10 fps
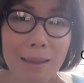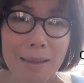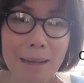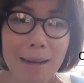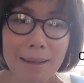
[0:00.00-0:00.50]

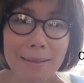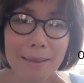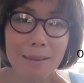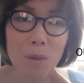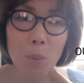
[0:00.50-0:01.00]
That
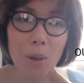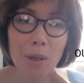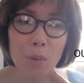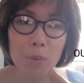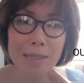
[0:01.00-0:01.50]
the
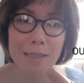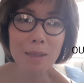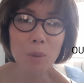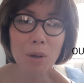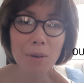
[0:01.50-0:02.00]
work of
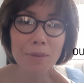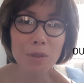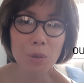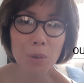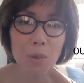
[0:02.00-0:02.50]
Redeemer on
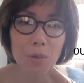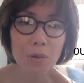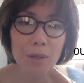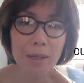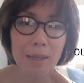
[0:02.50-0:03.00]
this
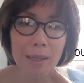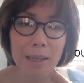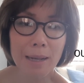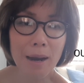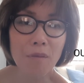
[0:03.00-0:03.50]
earth
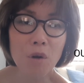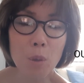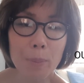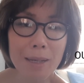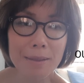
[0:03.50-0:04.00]
and ever
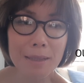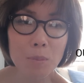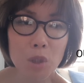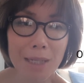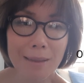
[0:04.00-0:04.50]
will be a
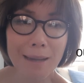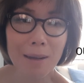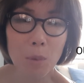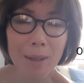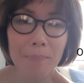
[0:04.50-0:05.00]
subject
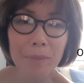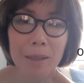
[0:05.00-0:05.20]
that what?